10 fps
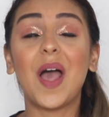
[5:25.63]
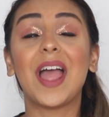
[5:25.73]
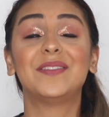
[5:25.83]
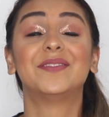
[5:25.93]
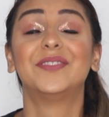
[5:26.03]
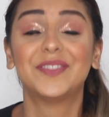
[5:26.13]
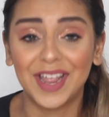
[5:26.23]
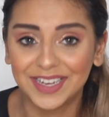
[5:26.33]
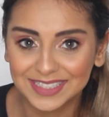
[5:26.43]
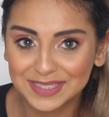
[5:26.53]
and
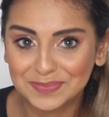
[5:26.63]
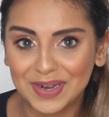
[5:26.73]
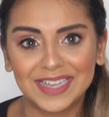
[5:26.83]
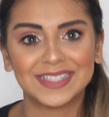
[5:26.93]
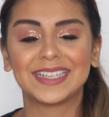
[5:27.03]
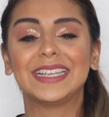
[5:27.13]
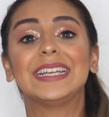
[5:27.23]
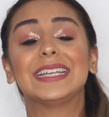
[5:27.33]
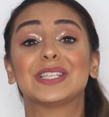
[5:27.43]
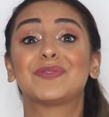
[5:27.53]
very
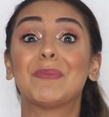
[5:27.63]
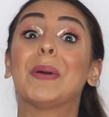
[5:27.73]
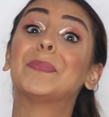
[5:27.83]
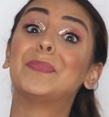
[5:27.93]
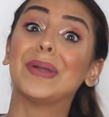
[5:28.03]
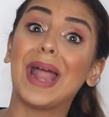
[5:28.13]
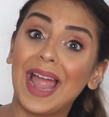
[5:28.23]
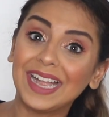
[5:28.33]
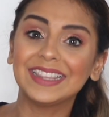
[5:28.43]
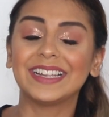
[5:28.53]
surprisingly, it is from a
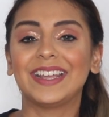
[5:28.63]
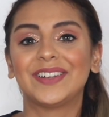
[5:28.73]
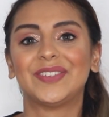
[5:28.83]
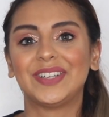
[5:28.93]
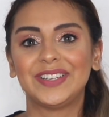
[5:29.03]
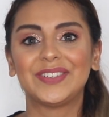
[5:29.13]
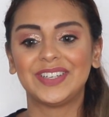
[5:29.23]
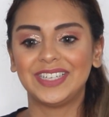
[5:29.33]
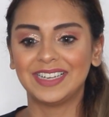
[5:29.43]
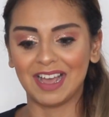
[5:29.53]
brand that I really,
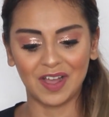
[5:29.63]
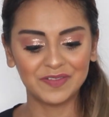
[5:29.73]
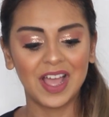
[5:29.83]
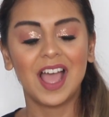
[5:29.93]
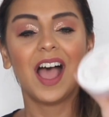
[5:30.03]
really love.